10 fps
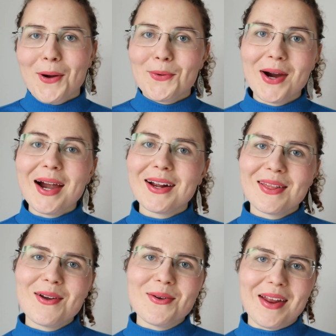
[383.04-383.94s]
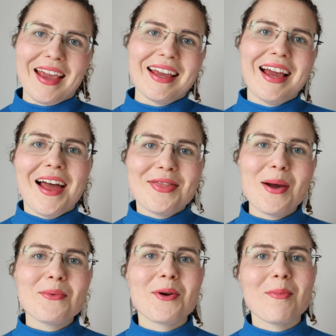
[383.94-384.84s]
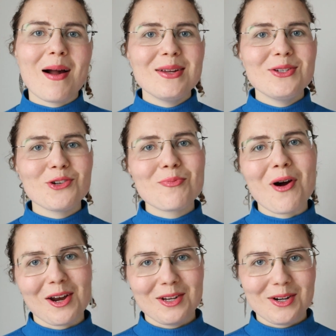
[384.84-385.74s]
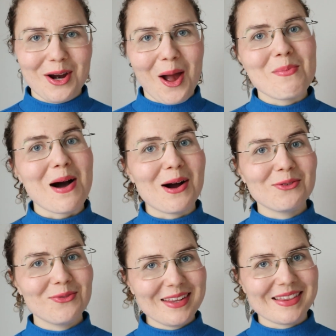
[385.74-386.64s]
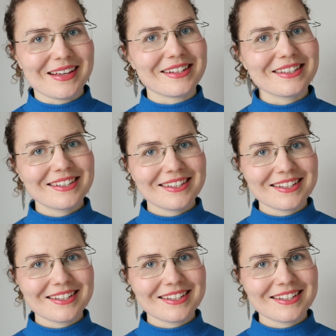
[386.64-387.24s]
Wear clothing that reminds your partner about Finland.